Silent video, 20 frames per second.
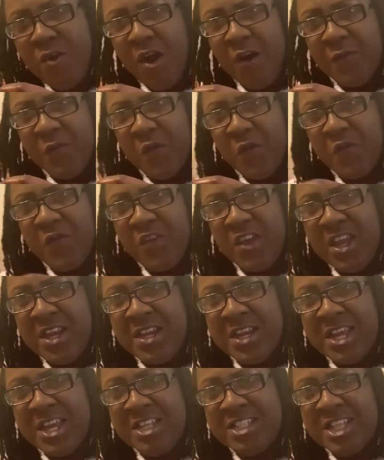you off your feet
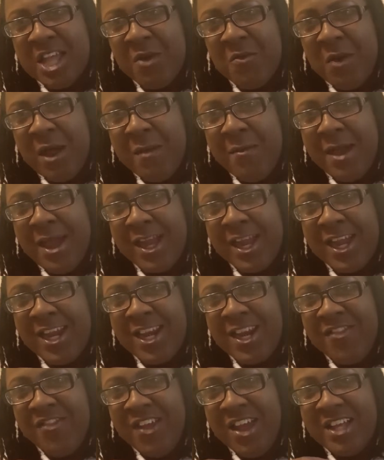and ease their way back
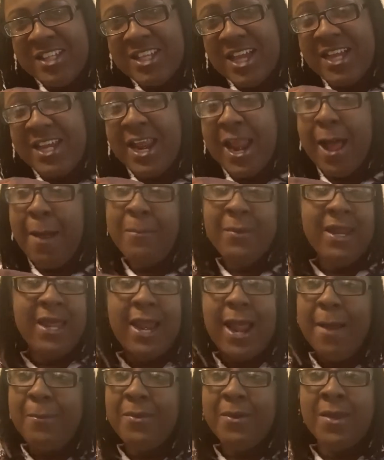in and things like that. I'm
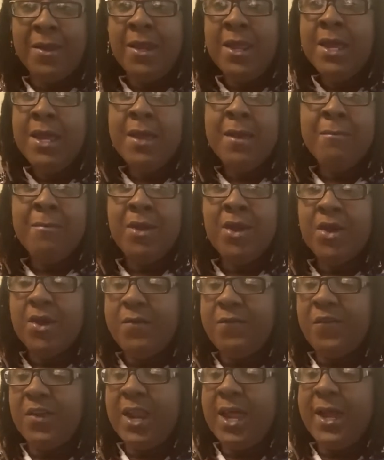glad I've been married for